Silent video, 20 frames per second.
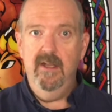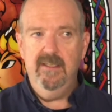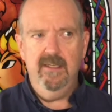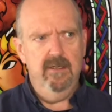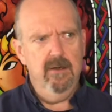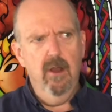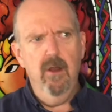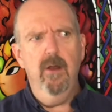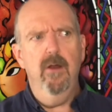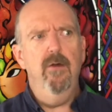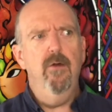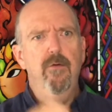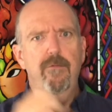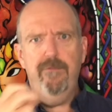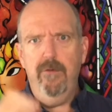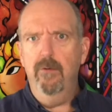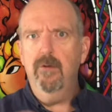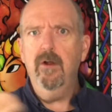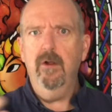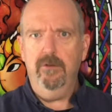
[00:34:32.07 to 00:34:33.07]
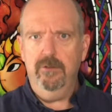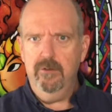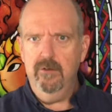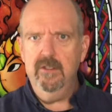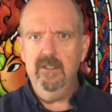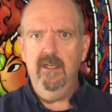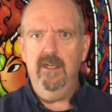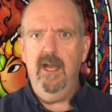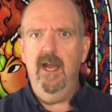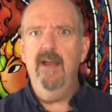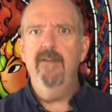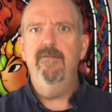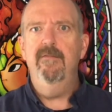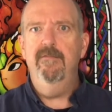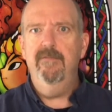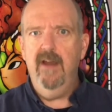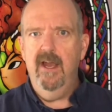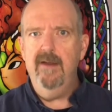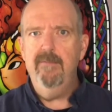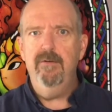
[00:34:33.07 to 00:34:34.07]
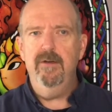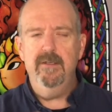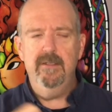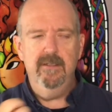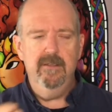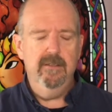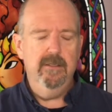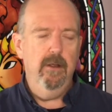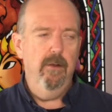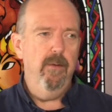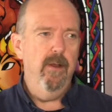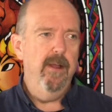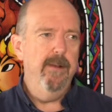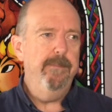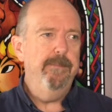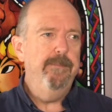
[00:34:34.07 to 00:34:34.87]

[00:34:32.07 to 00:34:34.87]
Say, no, folk culture is alive and vibrant and so on.